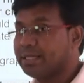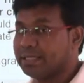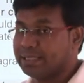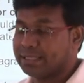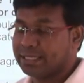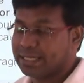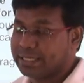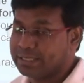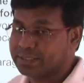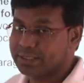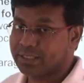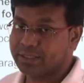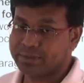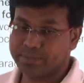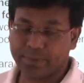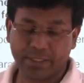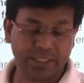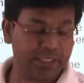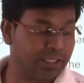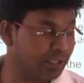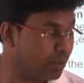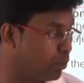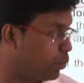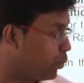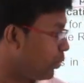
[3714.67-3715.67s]
In that
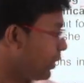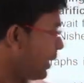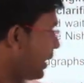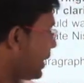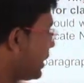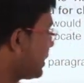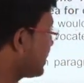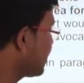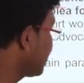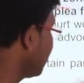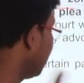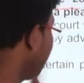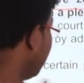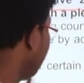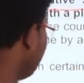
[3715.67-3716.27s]
judgment, the court has